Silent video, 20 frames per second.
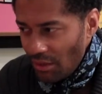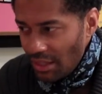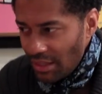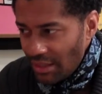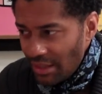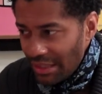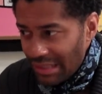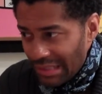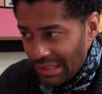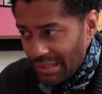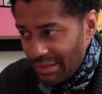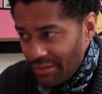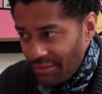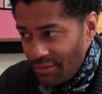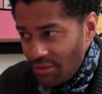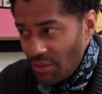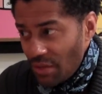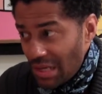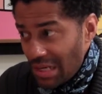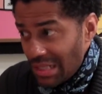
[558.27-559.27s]
think there are a
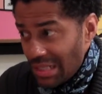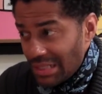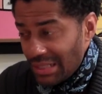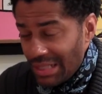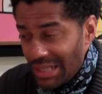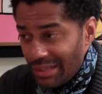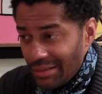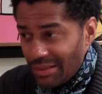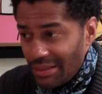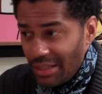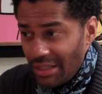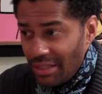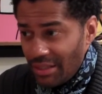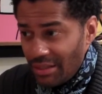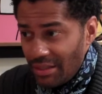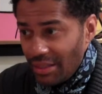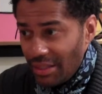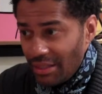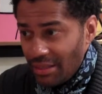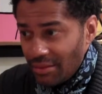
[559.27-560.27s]
few artists out there
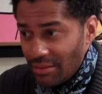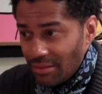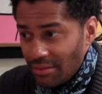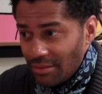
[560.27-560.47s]
that